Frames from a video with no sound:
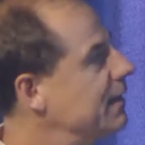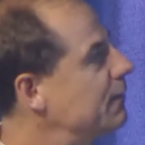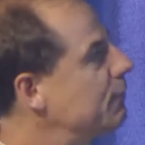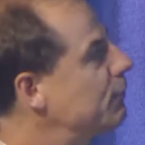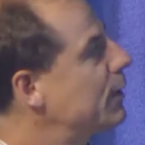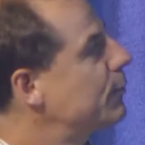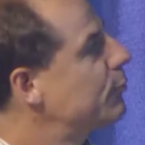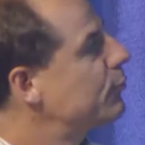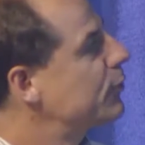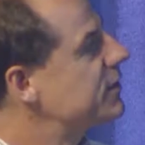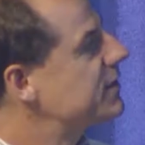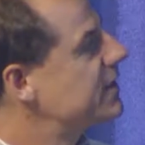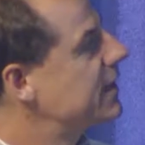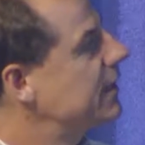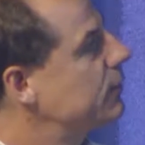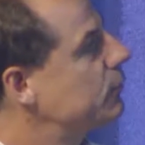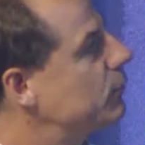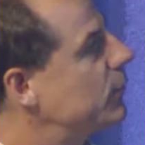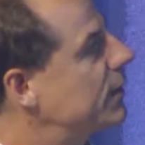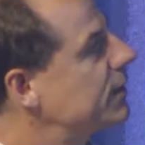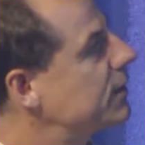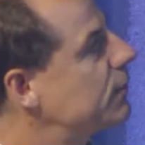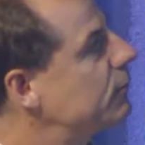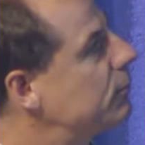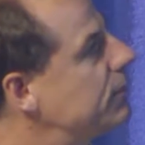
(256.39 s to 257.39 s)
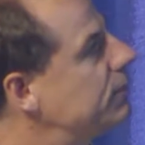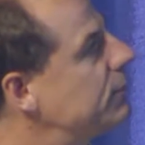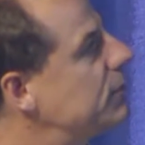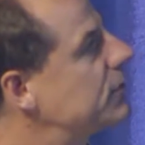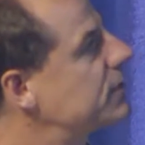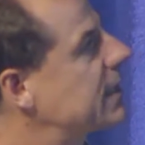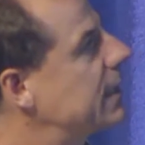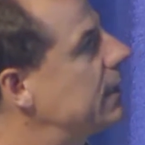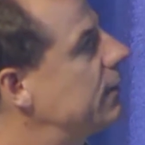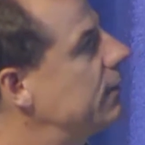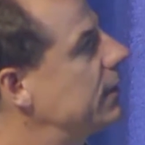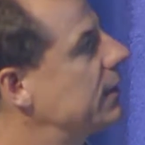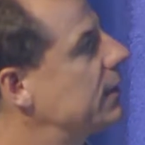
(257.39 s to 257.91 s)
represent what the river is
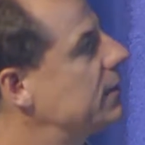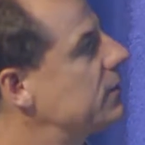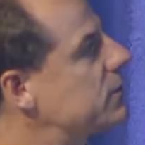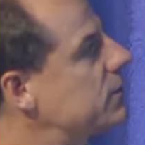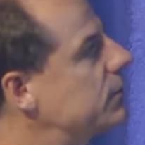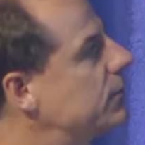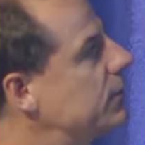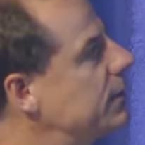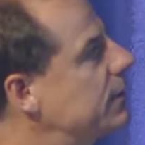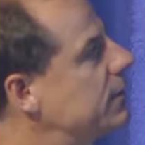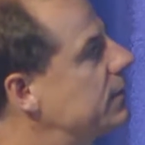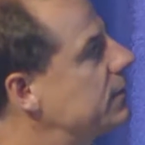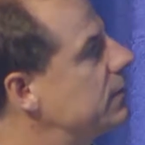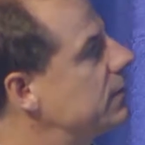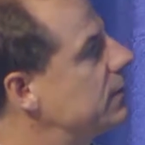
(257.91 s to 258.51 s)
carrying and so on.